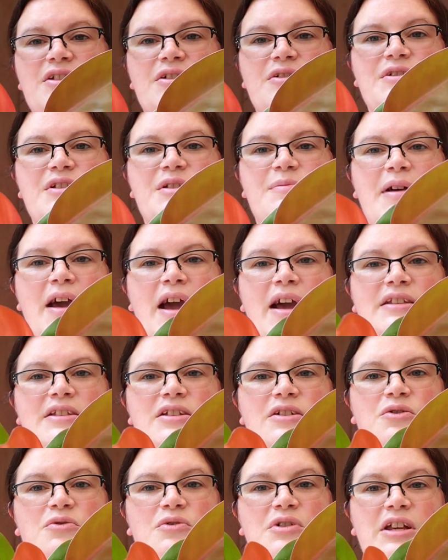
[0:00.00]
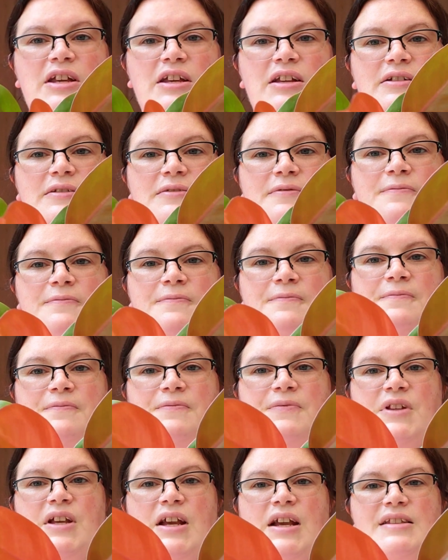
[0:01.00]
it turns back to green.
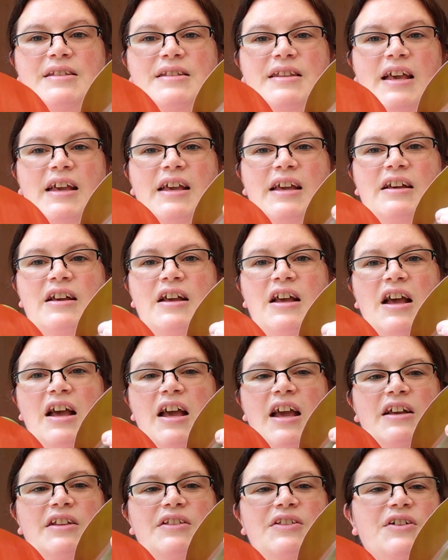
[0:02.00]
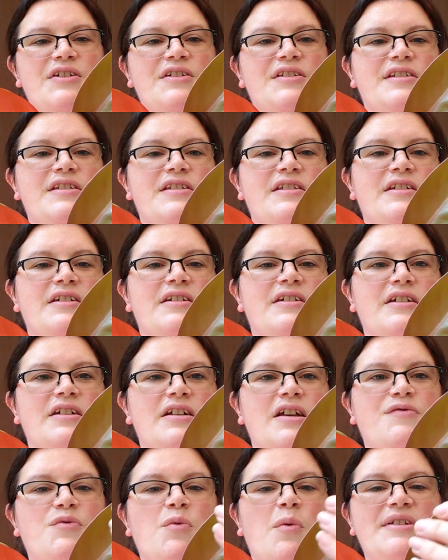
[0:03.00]
It's like, it looks,
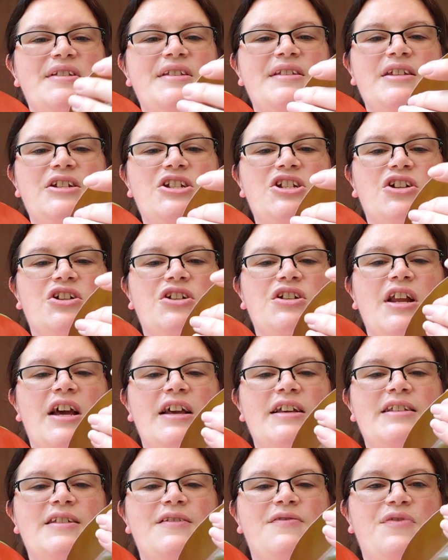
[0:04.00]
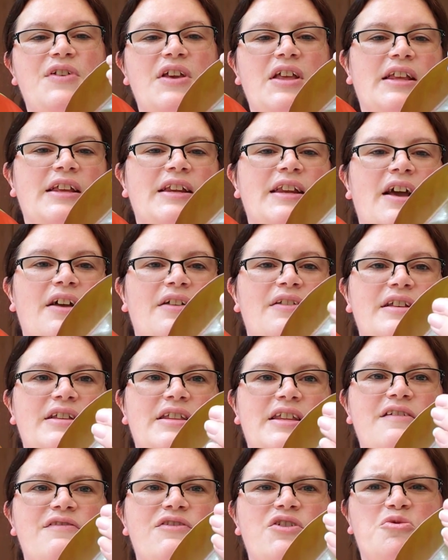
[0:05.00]
if it wasn't such a nice feeling healthy
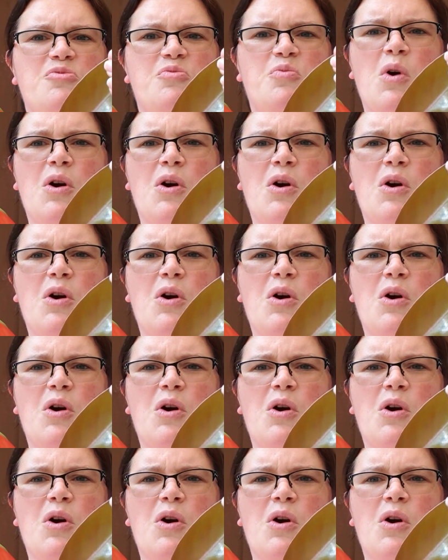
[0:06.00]
leaf, you'd